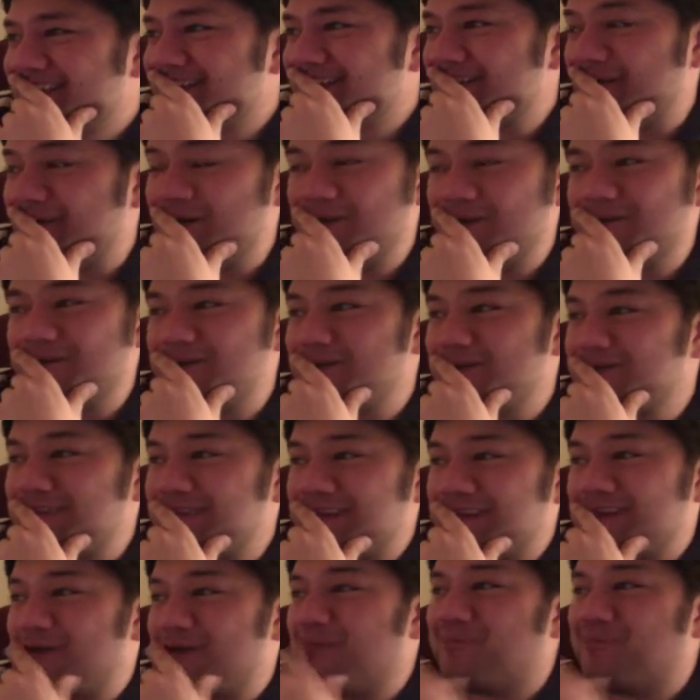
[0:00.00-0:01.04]
Oh, dude, if
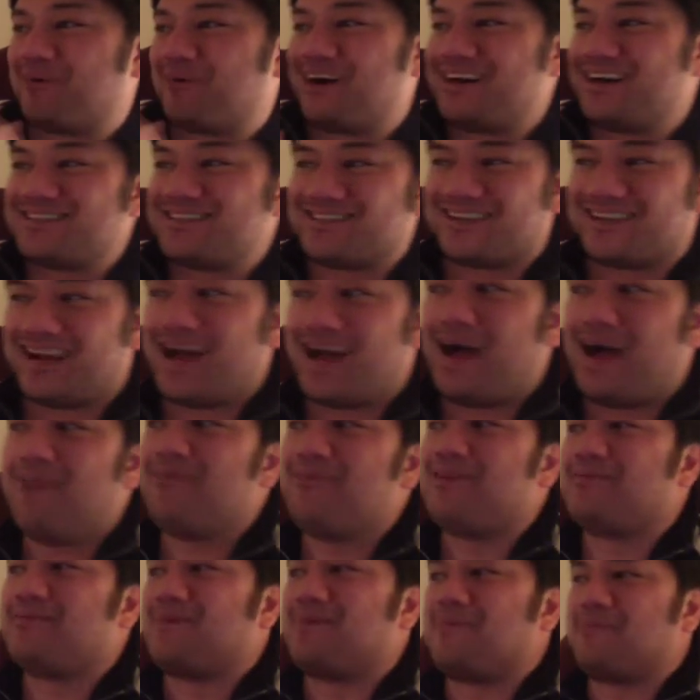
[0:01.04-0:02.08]
they kill Podrick, I'm
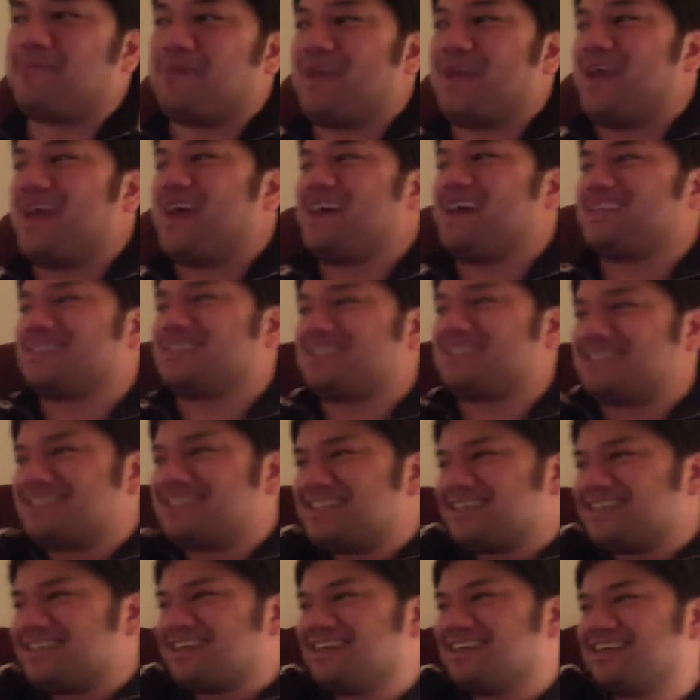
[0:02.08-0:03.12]
gonna be
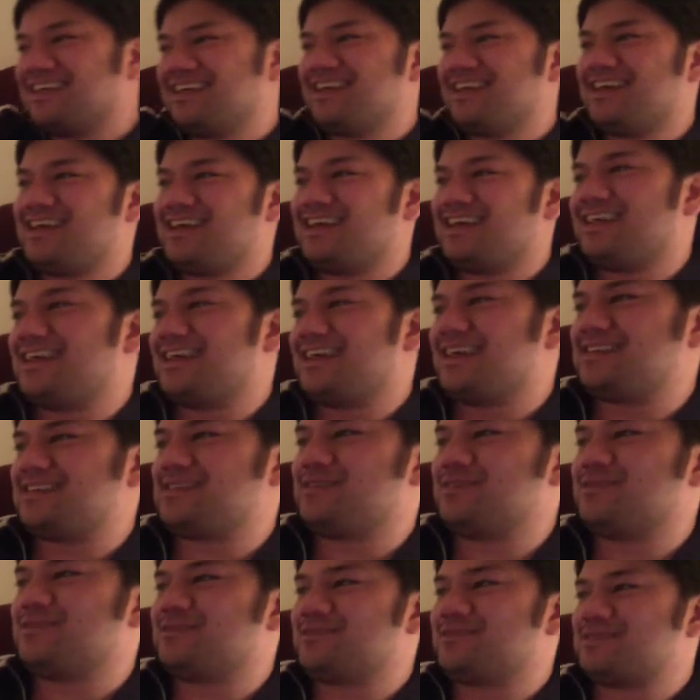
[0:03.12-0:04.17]
pissed. That
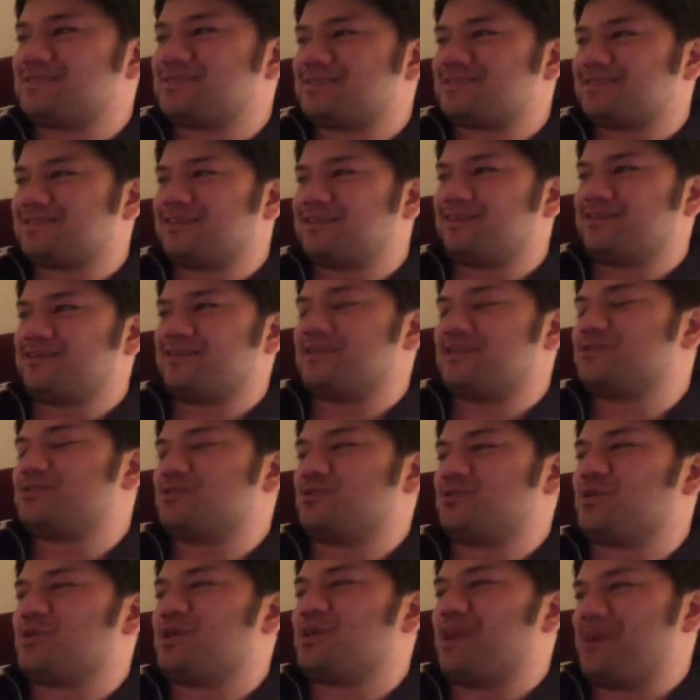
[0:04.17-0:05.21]
dude's living the
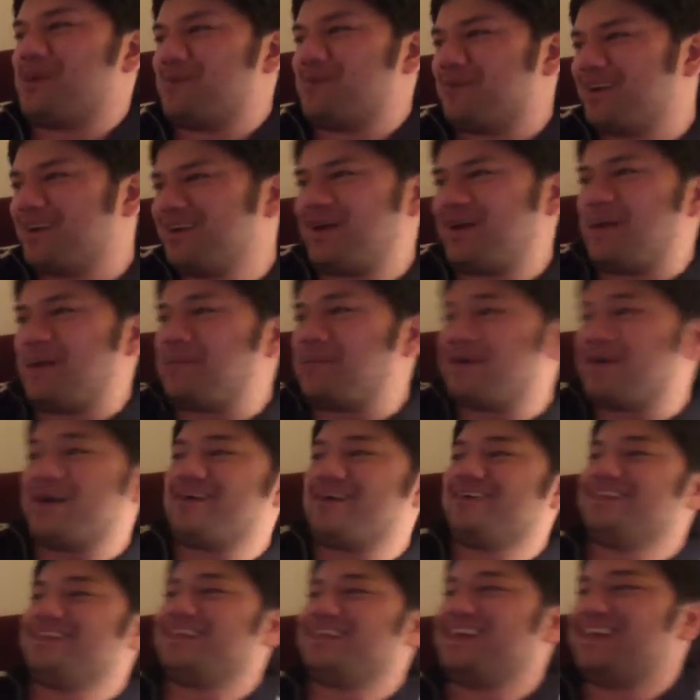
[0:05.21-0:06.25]
dream,
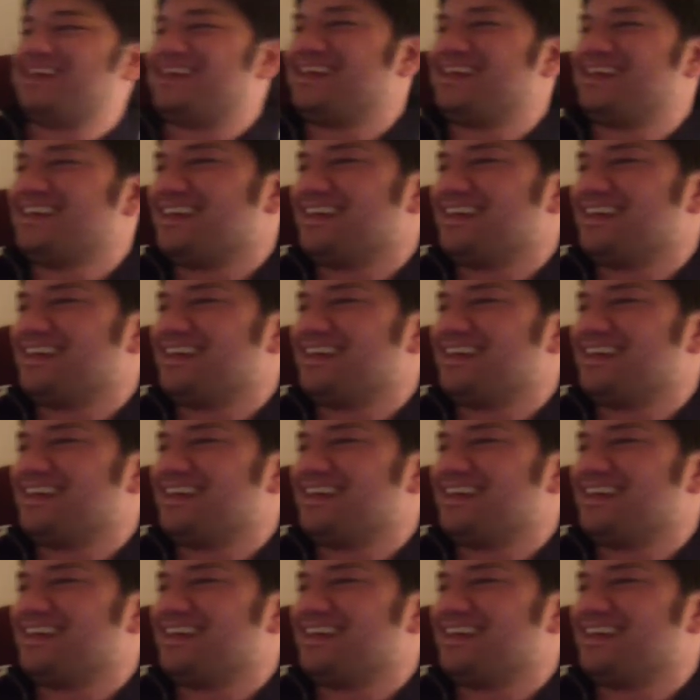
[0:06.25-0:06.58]
apparently.